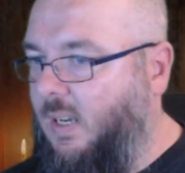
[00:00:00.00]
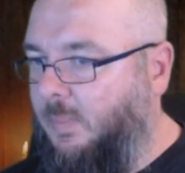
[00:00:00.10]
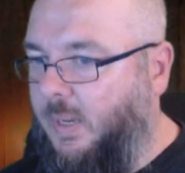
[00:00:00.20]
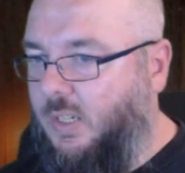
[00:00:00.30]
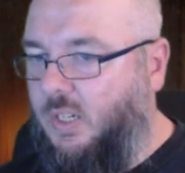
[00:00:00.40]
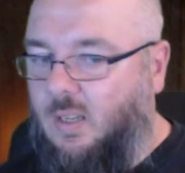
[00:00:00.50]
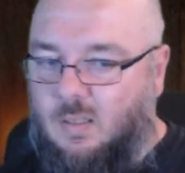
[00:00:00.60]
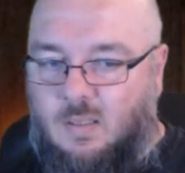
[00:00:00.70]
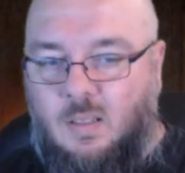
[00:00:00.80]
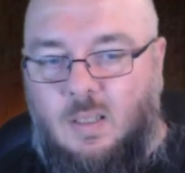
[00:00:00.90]
a better
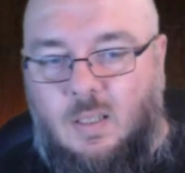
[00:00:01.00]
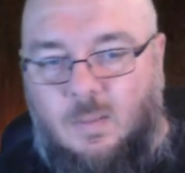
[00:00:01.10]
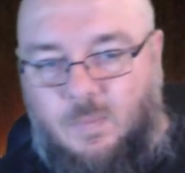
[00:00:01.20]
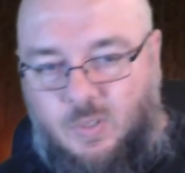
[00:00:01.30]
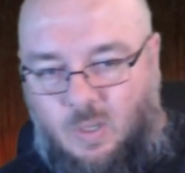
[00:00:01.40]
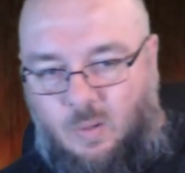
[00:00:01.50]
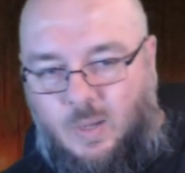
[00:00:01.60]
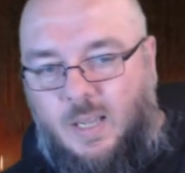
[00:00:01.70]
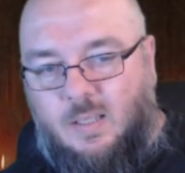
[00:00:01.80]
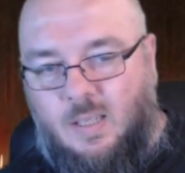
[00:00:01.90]
chance so
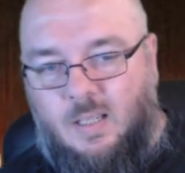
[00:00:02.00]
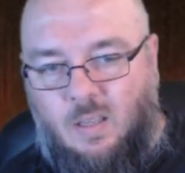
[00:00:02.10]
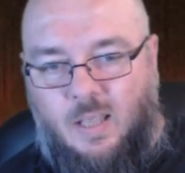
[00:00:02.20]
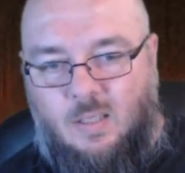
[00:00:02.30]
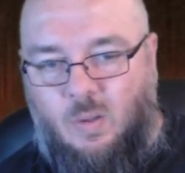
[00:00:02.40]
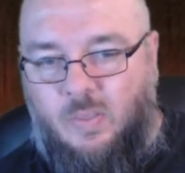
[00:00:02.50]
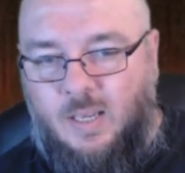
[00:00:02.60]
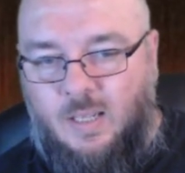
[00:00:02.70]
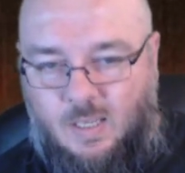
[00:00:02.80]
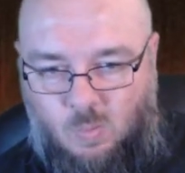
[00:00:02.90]
it's things like that so i
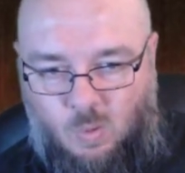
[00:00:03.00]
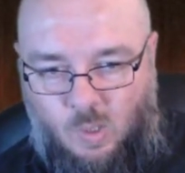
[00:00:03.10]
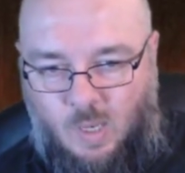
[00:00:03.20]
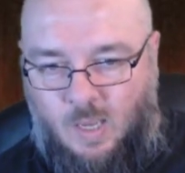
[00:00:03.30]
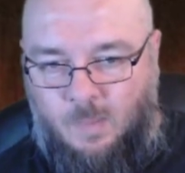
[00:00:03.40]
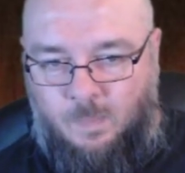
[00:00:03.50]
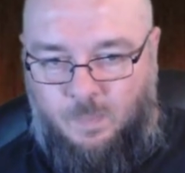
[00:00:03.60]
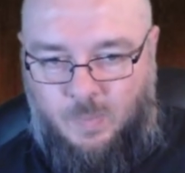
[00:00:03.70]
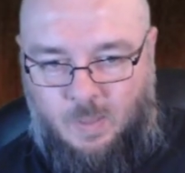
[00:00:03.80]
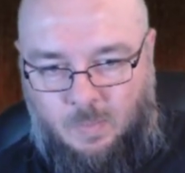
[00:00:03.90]
think that's what
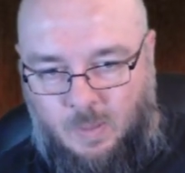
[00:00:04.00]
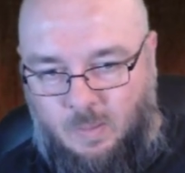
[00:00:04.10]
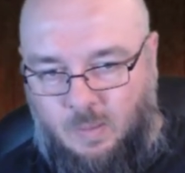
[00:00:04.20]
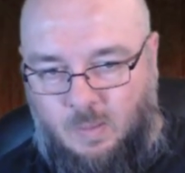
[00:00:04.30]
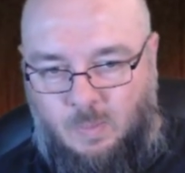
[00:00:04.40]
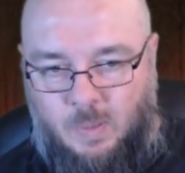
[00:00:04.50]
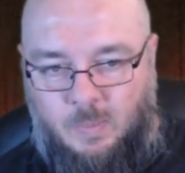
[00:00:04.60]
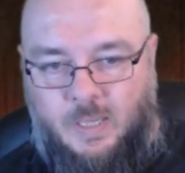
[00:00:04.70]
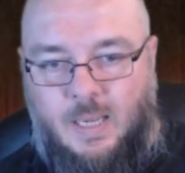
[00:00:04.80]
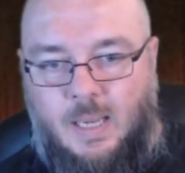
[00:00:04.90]
um you mean
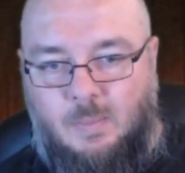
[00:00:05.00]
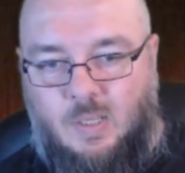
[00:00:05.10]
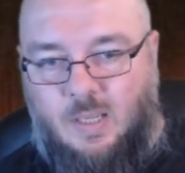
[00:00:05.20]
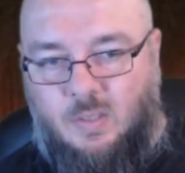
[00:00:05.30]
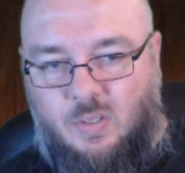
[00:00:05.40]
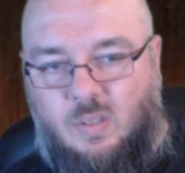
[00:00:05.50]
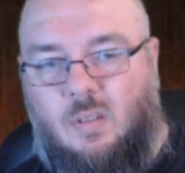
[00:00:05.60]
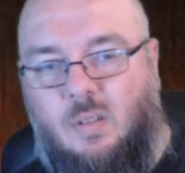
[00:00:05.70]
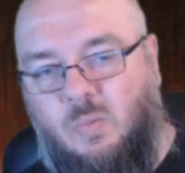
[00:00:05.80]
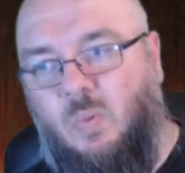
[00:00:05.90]
by game sense
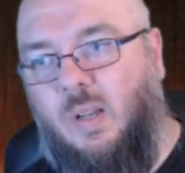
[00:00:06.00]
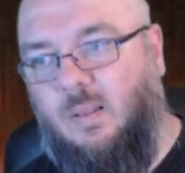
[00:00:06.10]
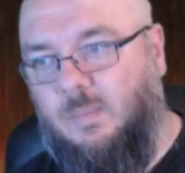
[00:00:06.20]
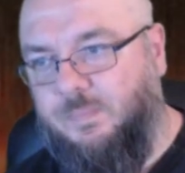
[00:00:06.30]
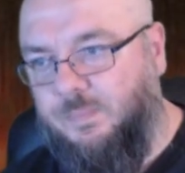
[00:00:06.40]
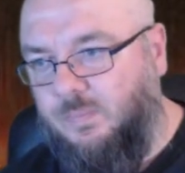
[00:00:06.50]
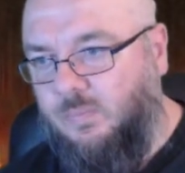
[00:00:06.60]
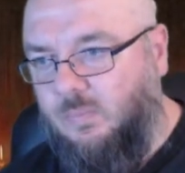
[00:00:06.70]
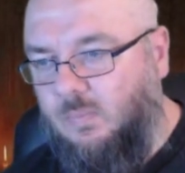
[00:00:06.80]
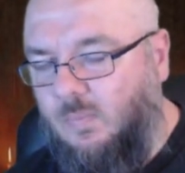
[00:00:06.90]
as well
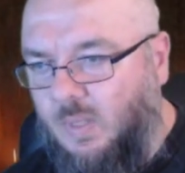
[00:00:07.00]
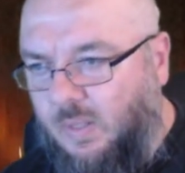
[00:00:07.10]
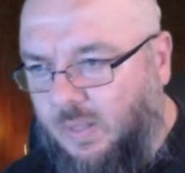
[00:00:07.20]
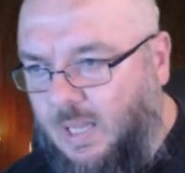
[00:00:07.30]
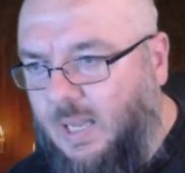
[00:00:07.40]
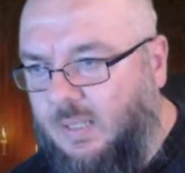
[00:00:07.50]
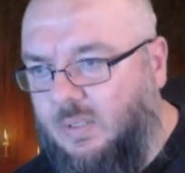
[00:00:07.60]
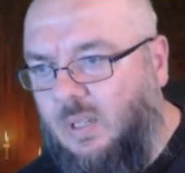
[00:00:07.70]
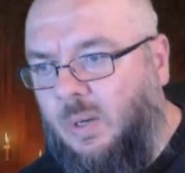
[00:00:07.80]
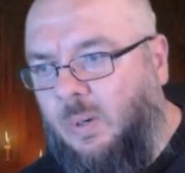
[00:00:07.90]
there
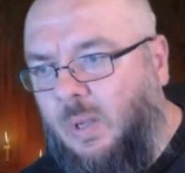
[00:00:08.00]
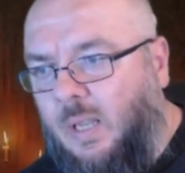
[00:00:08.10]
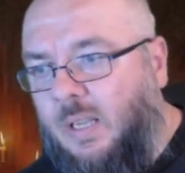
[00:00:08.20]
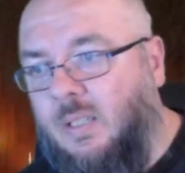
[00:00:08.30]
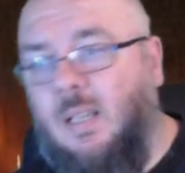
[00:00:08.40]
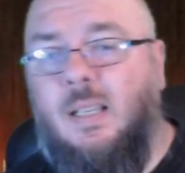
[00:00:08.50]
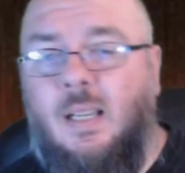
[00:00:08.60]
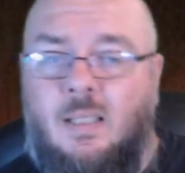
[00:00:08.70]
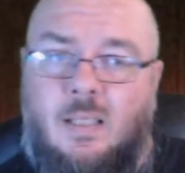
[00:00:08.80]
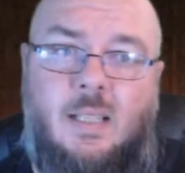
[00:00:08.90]
so because at the
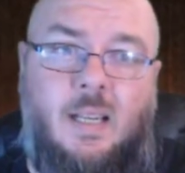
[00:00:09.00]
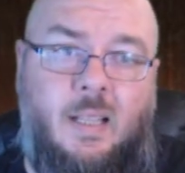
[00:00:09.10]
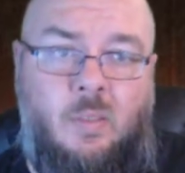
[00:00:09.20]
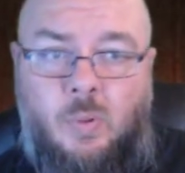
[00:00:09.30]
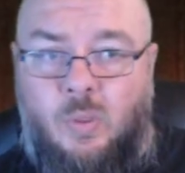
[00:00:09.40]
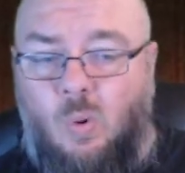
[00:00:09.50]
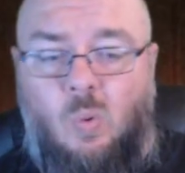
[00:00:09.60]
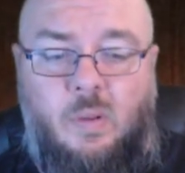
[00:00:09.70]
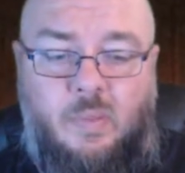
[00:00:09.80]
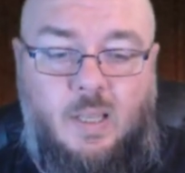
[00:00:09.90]
end of the day with
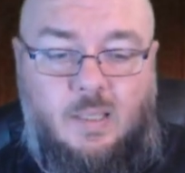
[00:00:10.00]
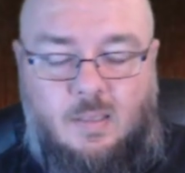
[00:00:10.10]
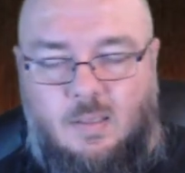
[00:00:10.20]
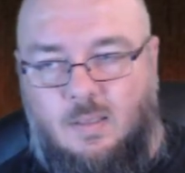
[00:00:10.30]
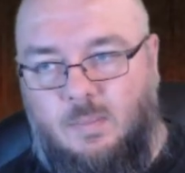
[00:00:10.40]
all of this